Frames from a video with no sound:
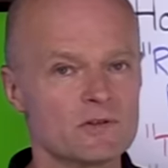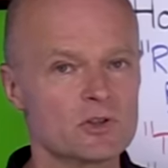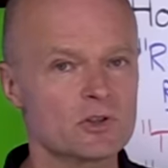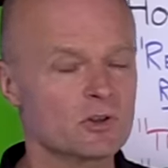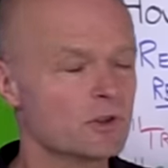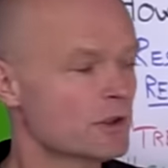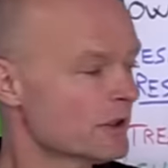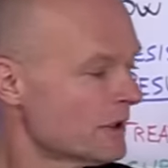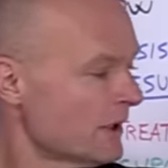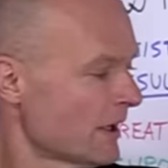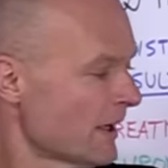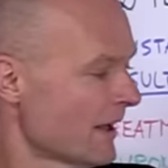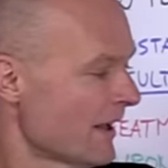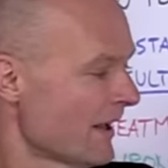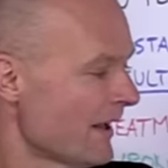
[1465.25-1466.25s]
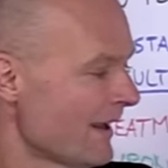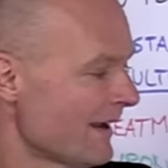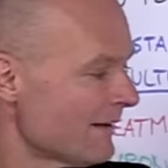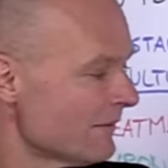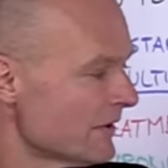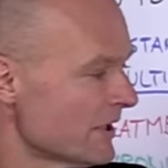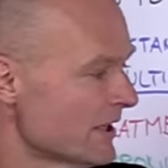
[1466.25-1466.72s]
of sugar
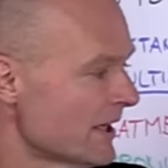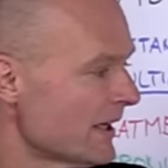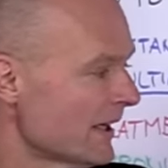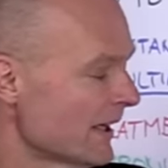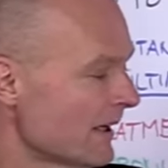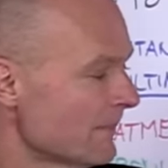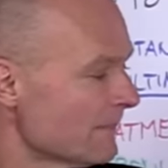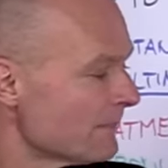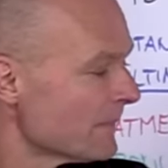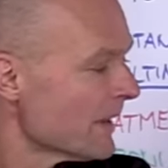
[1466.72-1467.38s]
every day,